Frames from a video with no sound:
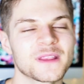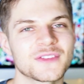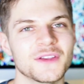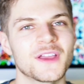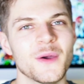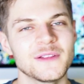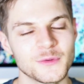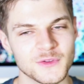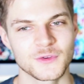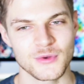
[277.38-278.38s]
So going
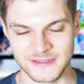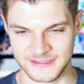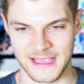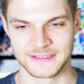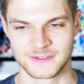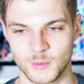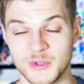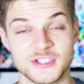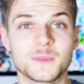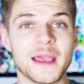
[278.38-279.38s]
to a screen test,
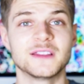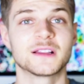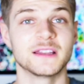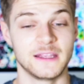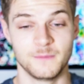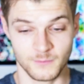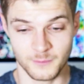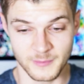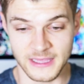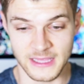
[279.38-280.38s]
which is basically
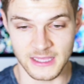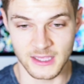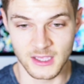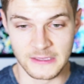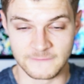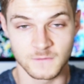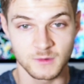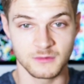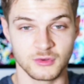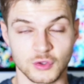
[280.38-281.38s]
me
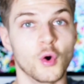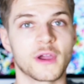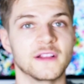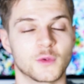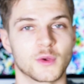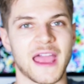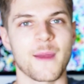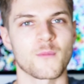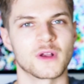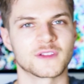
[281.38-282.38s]
talking to a
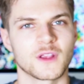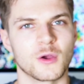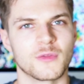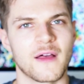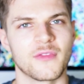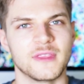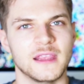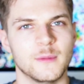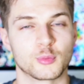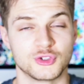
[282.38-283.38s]
camera so that
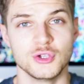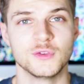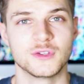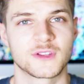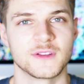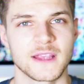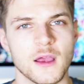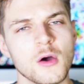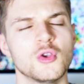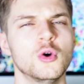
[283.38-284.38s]
the producers can say,
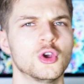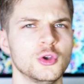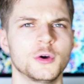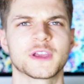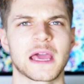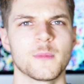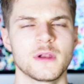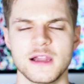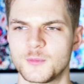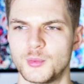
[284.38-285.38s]
oh, you're good on camera,
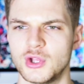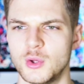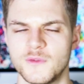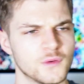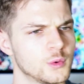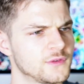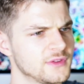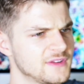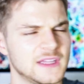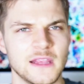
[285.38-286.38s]
let's put you forward for
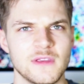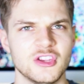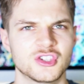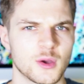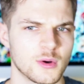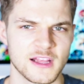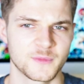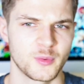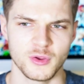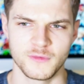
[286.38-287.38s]
this TV show, or let's
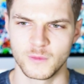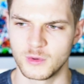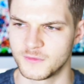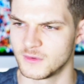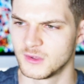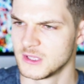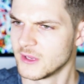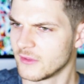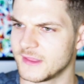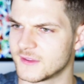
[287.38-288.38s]
put you forward for
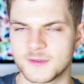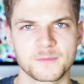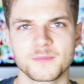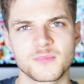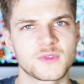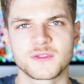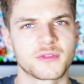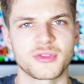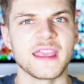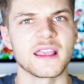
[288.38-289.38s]
this
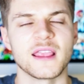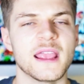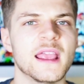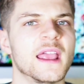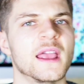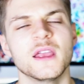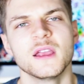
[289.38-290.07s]
thing here.